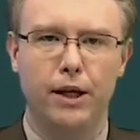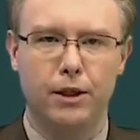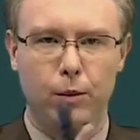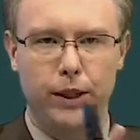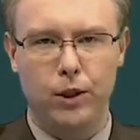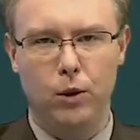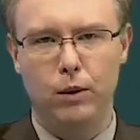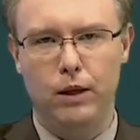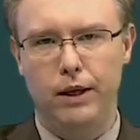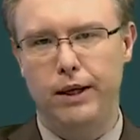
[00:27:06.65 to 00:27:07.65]
is that we
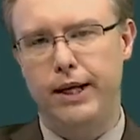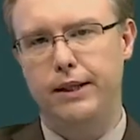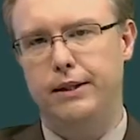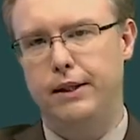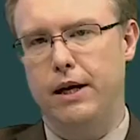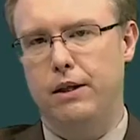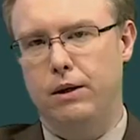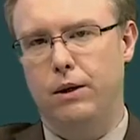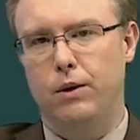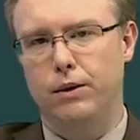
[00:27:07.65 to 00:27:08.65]
don't link together
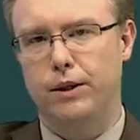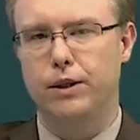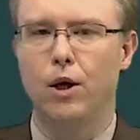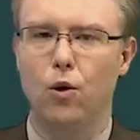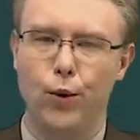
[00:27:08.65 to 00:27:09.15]
clauses.